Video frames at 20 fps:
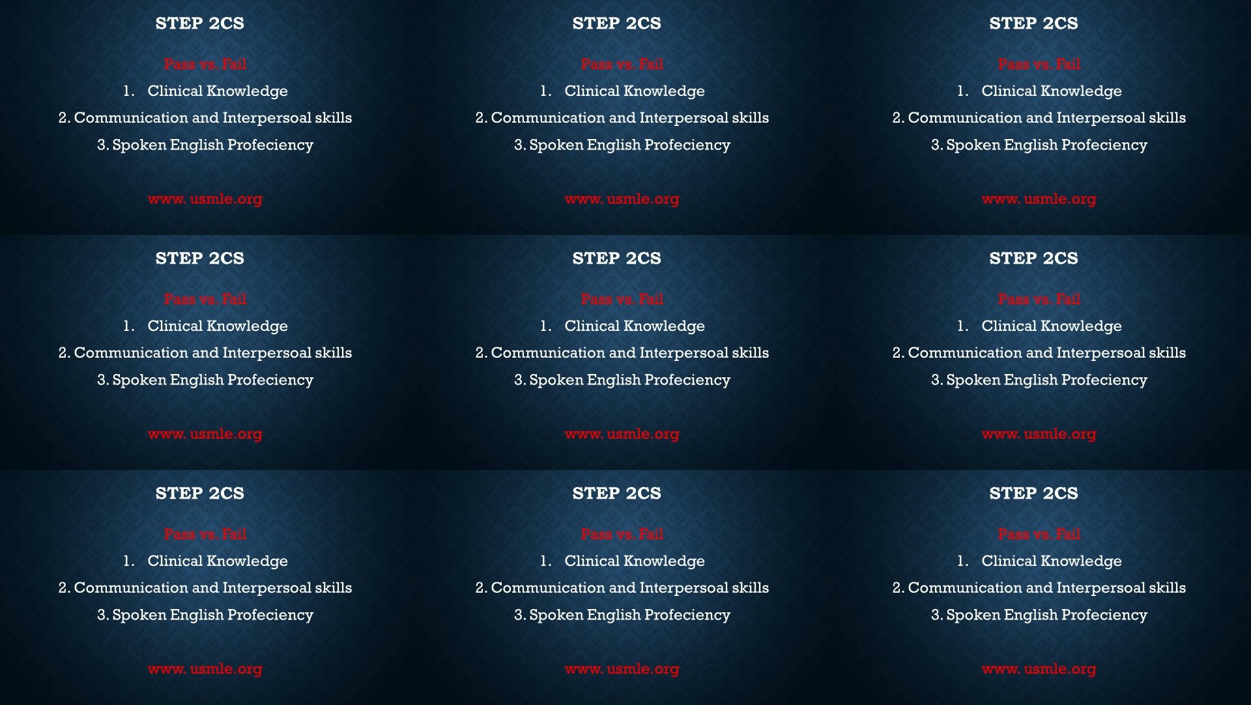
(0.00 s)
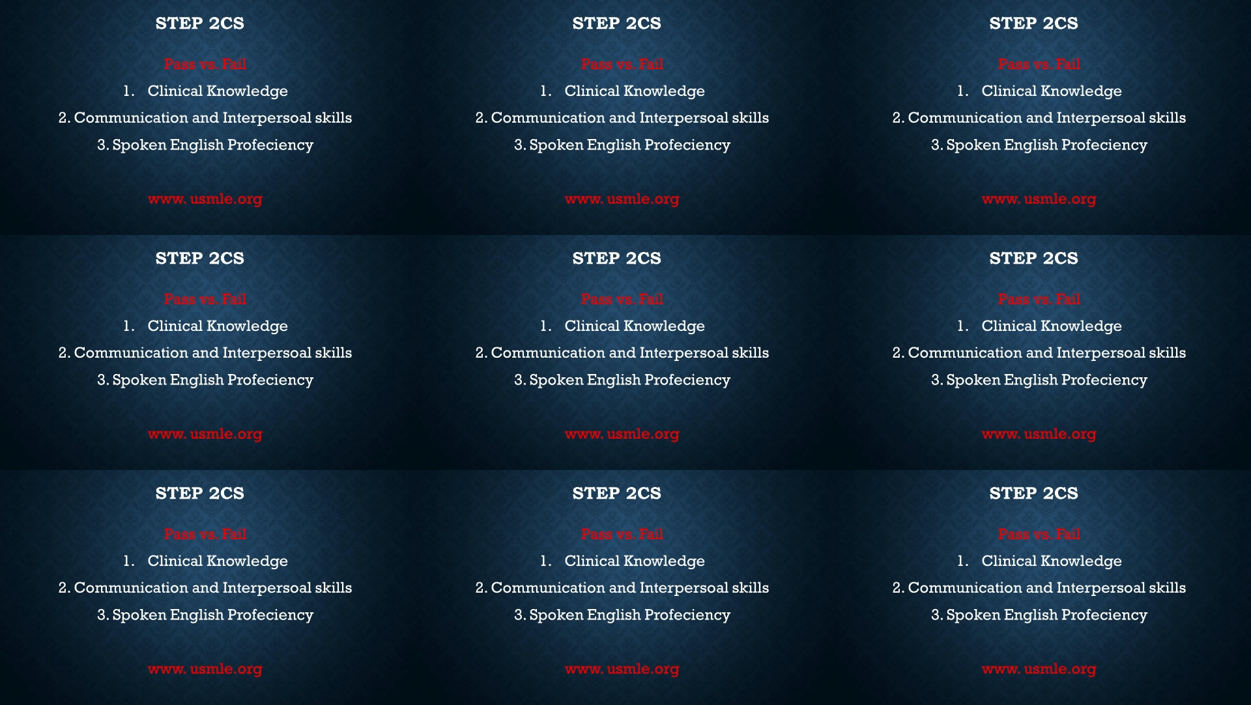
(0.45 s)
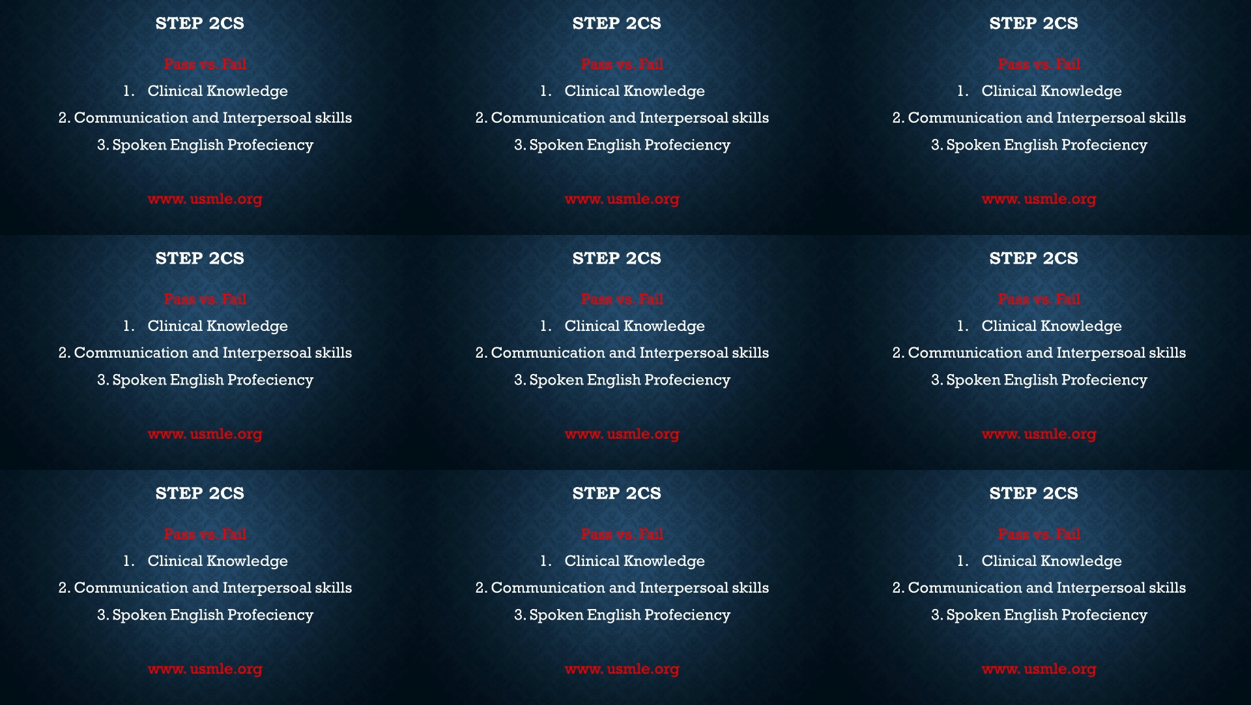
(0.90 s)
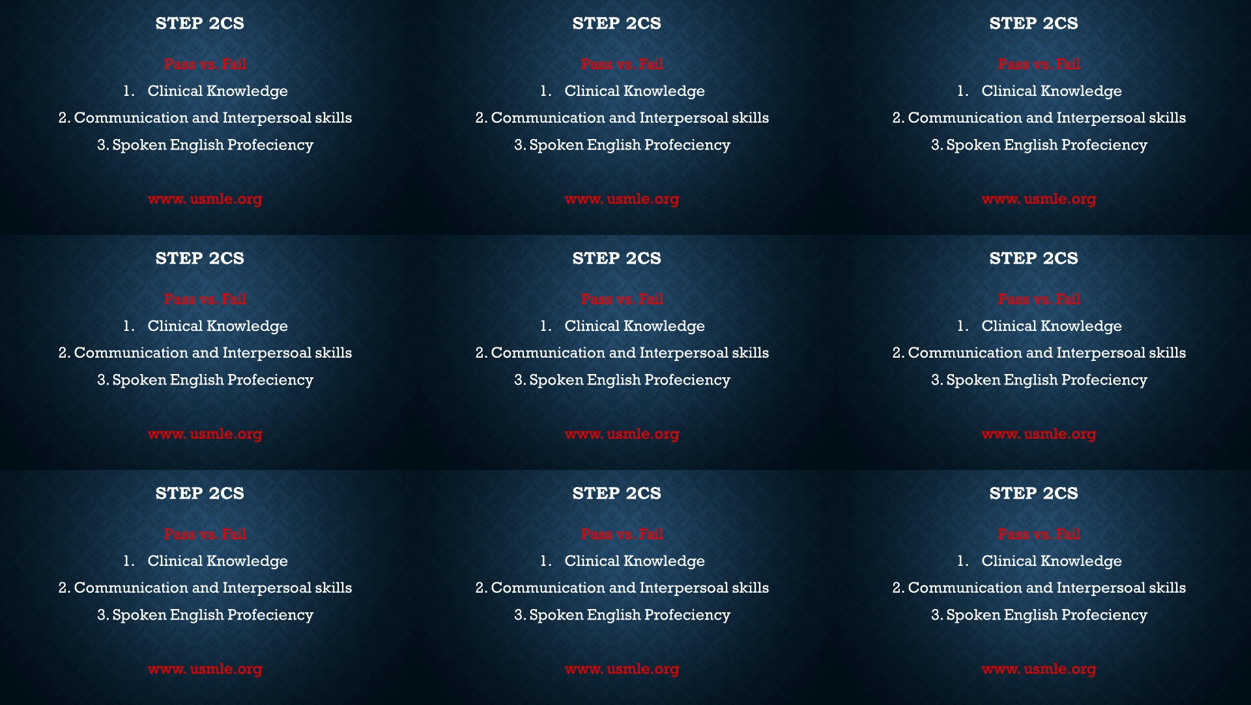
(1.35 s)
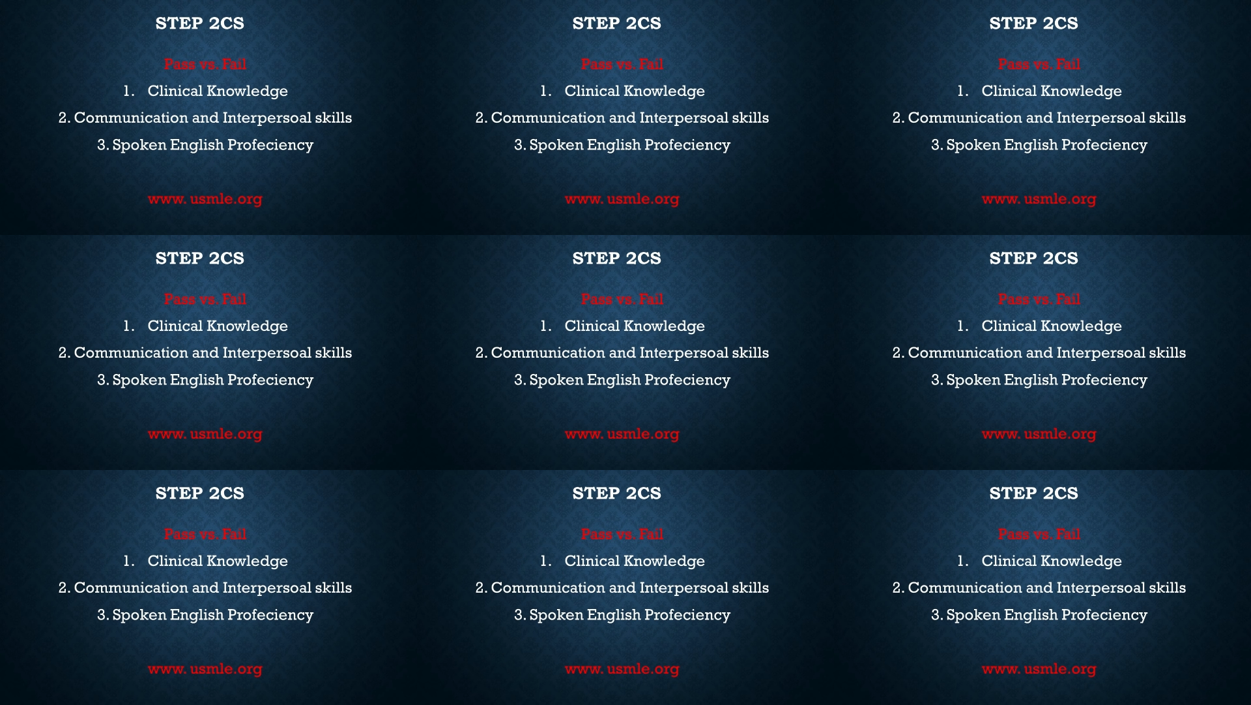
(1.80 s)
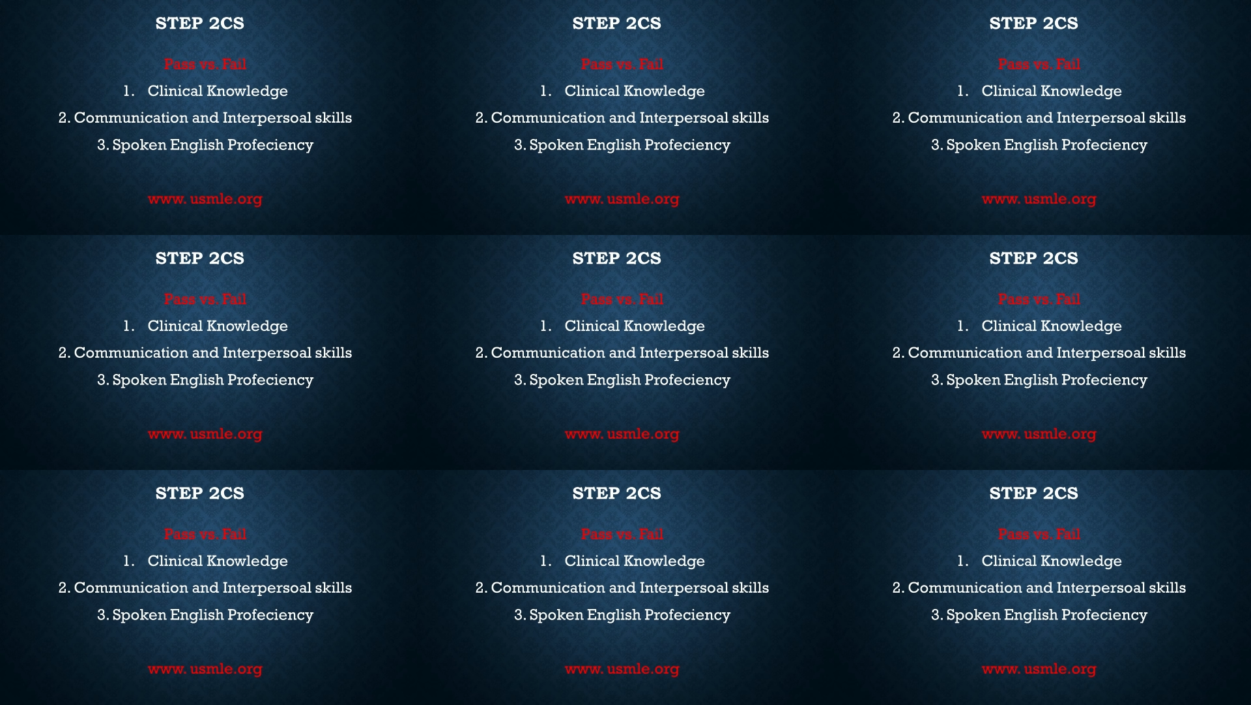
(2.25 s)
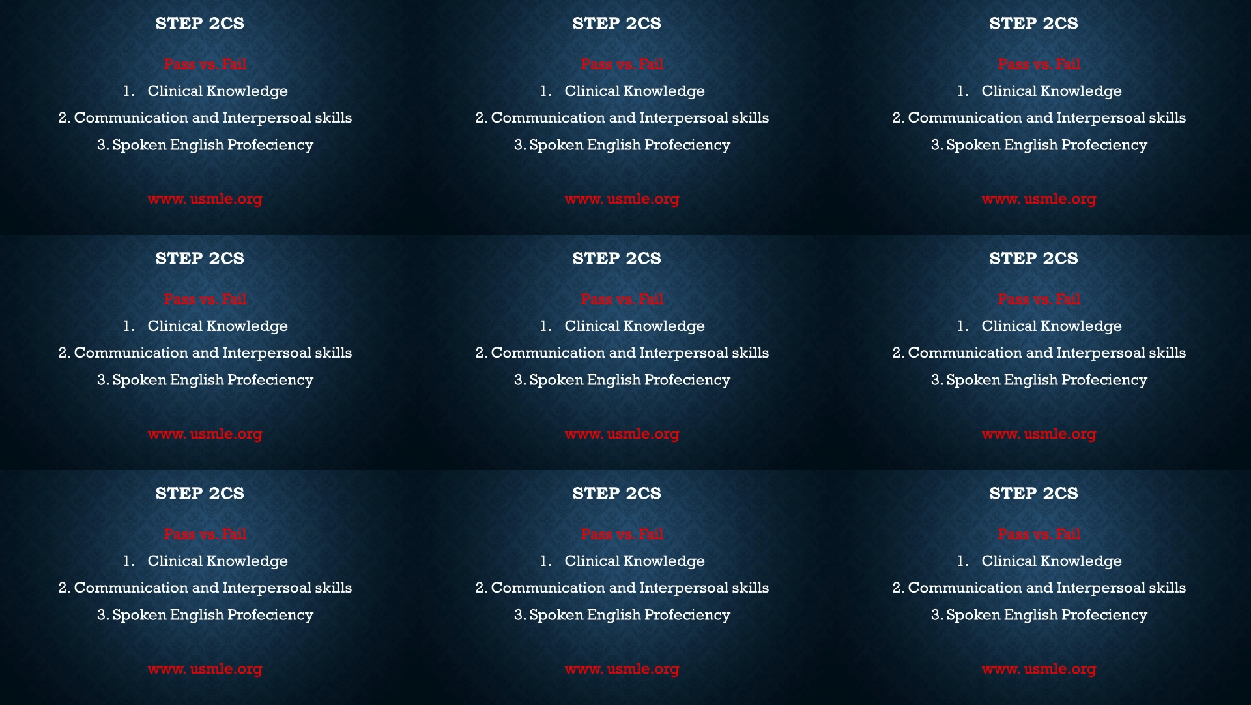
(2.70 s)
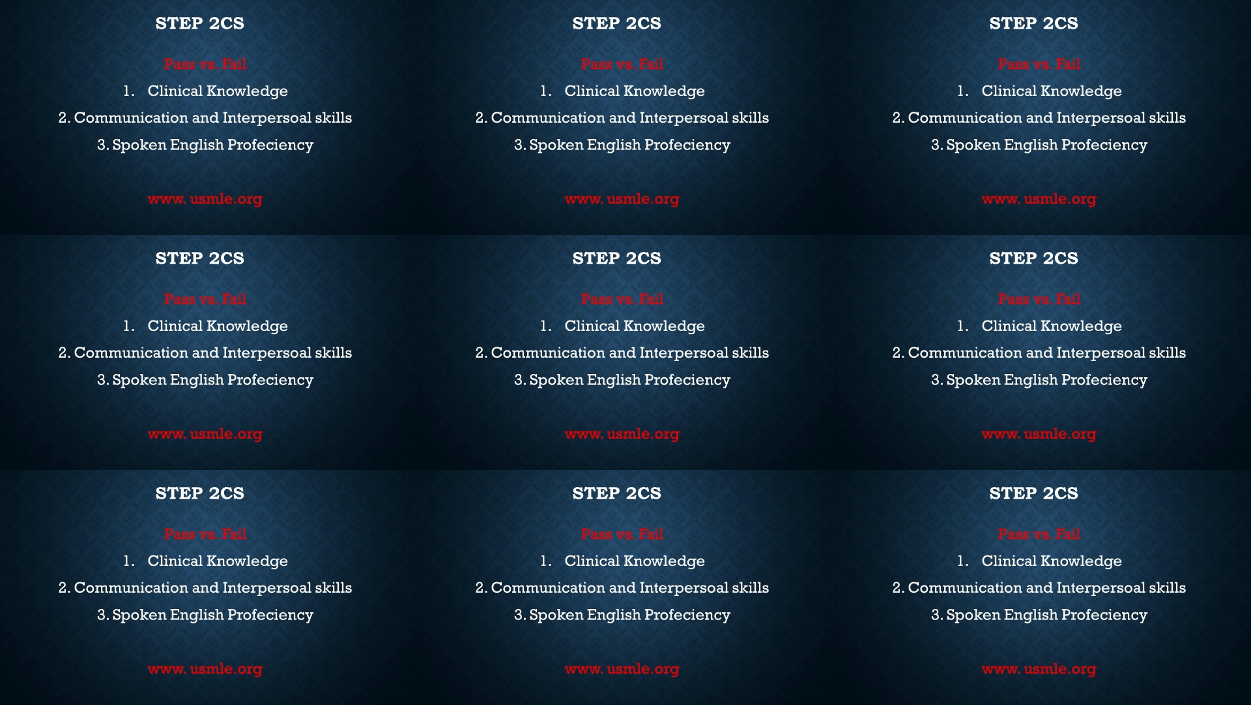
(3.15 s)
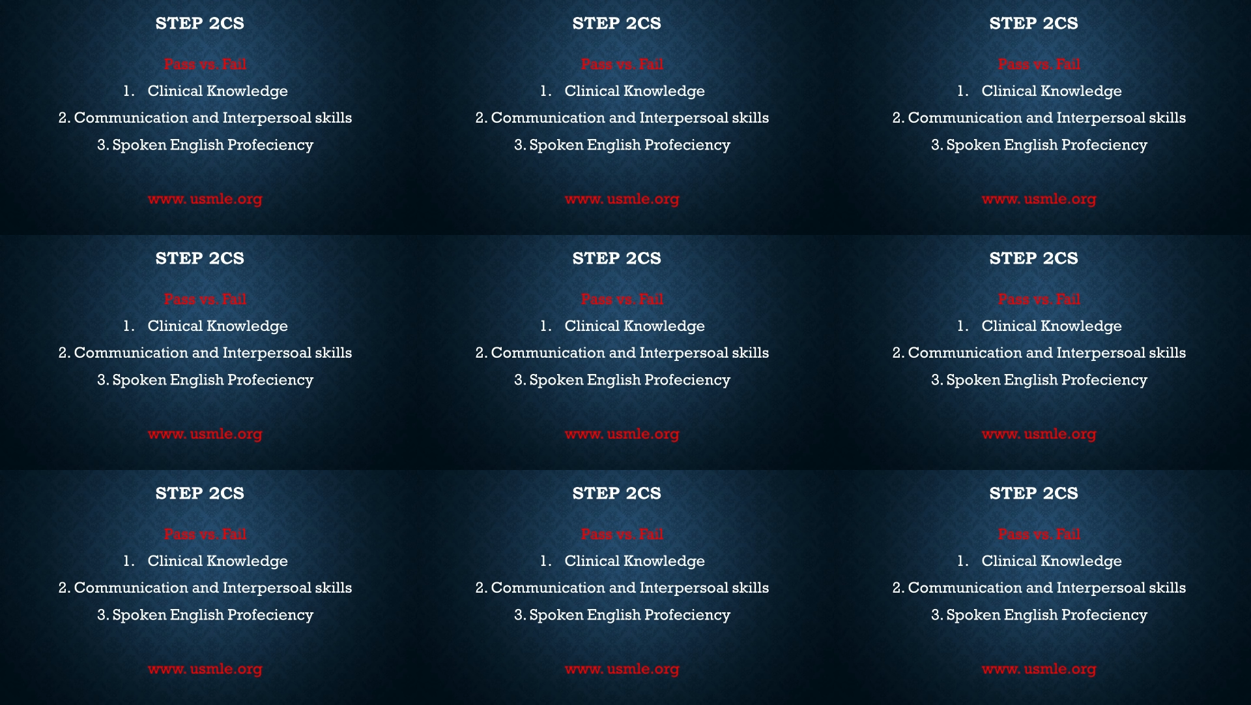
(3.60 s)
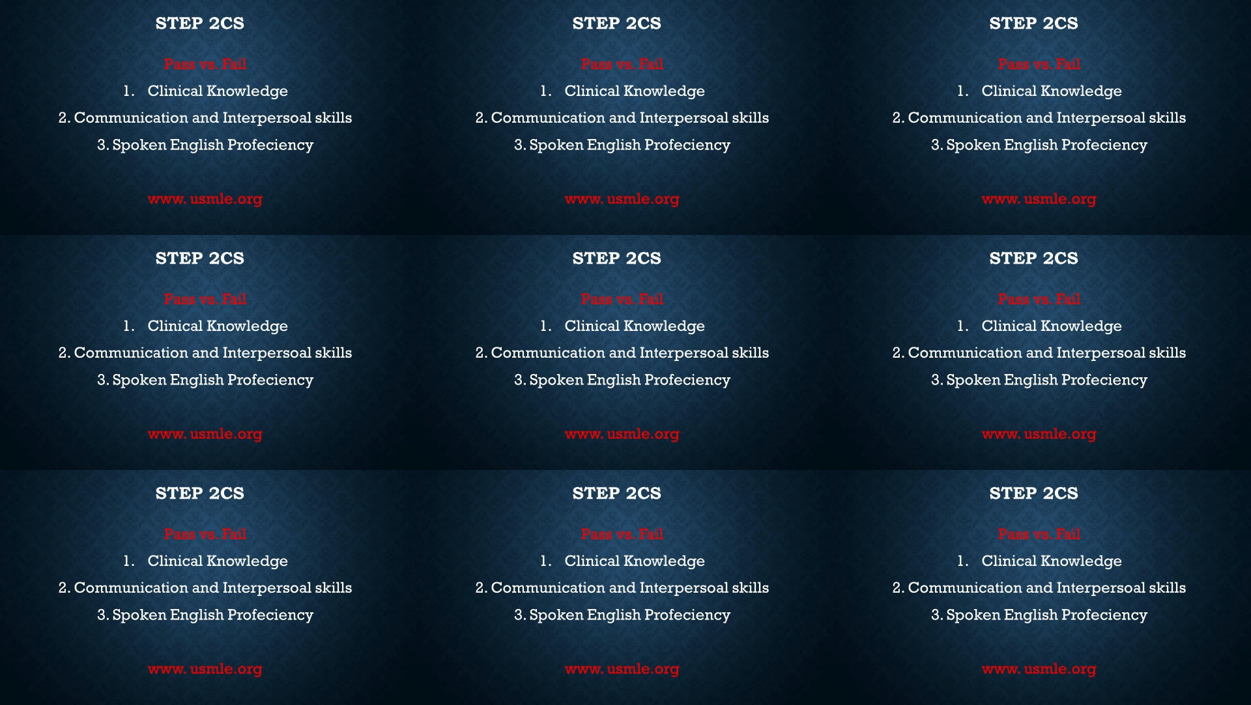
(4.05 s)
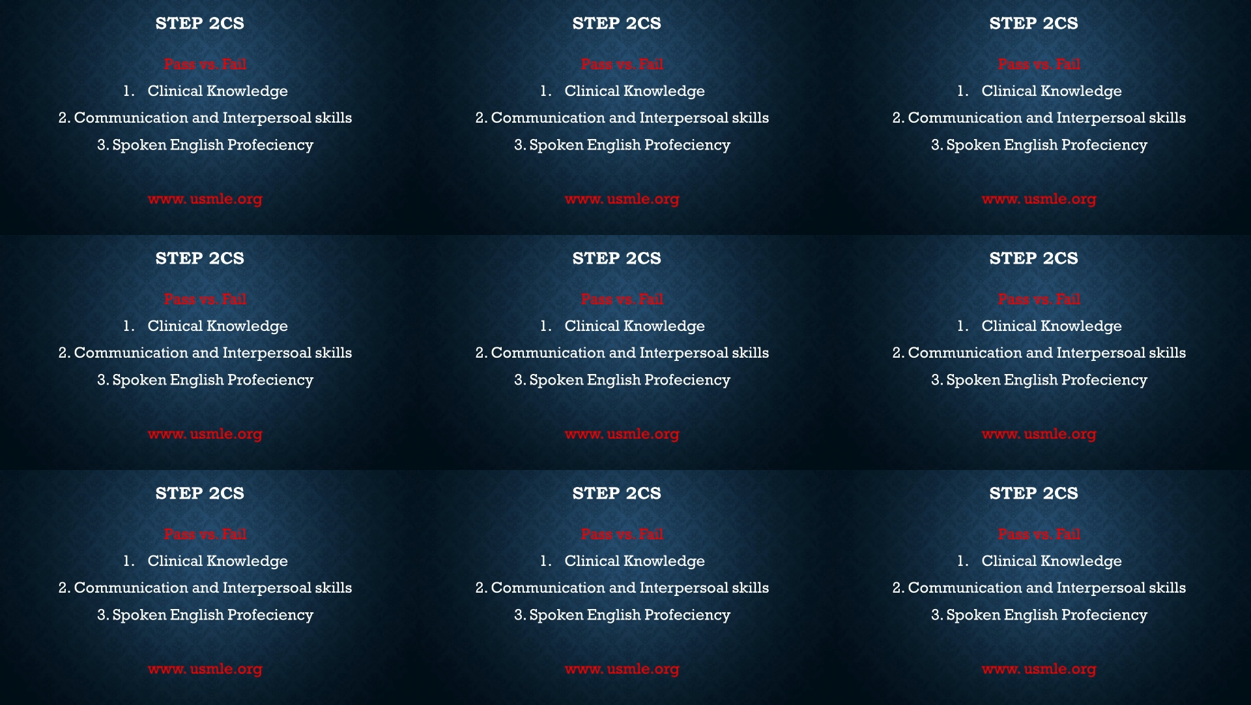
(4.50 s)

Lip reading: [unreadable: no face in view]